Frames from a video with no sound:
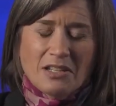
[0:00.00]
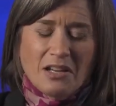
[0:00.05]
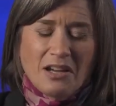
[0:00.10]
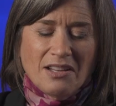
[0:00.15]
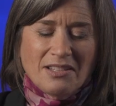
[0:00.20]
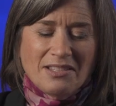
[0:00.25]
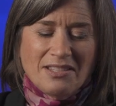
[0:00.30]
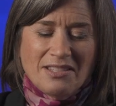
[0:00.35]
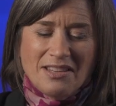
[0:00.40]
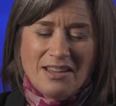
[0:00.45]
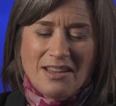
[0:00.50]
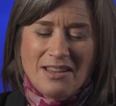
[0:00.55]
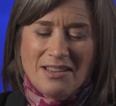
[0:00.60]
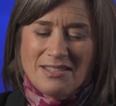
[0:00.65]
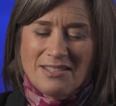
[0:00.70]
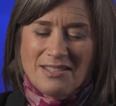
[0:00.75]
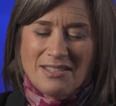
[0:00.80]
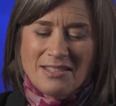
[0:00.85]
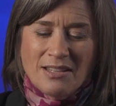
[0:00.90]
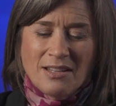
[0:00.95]
God
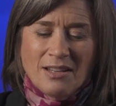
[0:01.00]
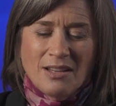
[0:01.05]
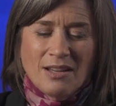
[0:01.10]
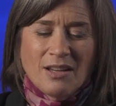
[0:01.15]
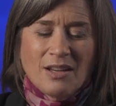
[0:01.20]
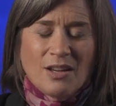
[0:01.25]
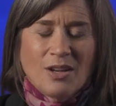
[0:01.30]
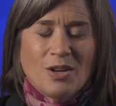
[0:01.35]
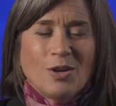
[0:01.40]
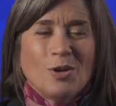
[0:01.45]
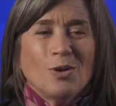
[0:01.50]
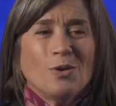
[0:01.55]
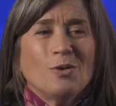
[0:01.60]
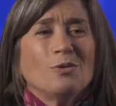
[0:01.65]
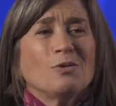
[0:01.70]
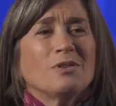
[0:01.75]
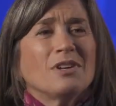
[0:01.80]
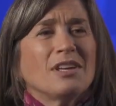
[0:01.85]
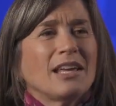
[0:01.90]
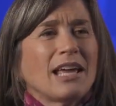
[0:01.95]
says,
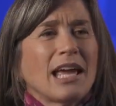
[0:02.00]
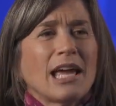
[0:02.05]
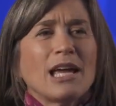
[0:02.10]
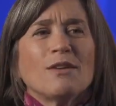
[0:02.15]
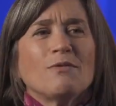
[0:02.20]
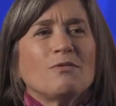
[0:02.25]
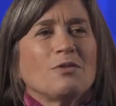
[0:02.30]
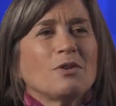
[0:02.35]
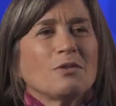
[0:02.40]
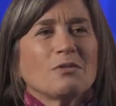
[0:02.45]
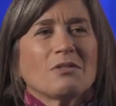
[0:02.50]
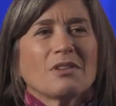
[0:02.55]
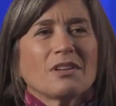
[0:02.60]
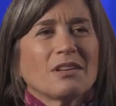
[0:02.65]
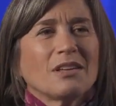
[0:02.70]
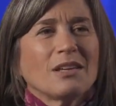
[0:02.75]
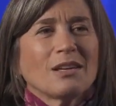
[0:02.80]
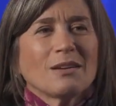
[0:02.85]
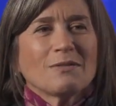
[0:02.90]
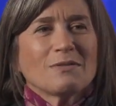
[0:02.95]
who gave you the
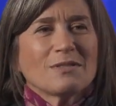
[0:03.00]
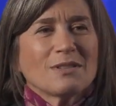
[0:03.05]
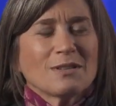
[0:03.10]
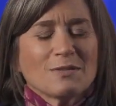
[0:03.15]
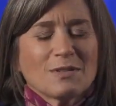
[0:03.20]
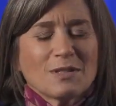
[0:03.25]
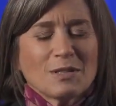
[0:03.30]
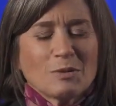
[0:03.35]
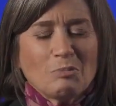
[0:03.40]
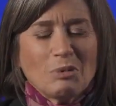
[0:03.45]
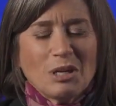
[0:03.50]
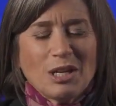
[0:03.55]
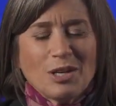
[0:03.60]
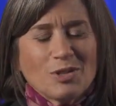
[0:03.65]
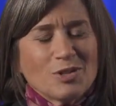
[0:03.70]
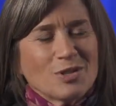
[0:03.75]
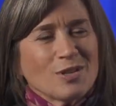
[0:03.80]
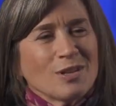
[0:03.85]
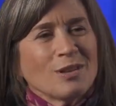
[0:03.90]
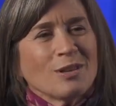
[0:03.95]
gift of
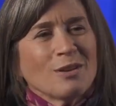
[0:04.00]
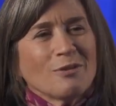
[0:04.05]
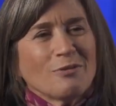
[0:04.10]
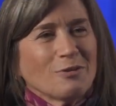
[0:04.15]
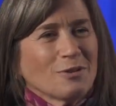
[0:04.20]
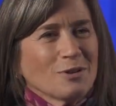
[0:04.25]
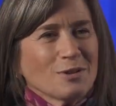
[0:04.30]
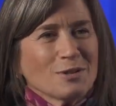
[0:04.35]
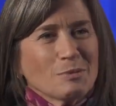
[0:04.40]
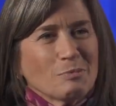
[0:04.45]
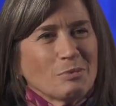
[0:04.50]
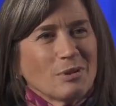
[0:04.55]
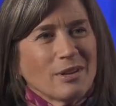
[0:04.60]
speech in the first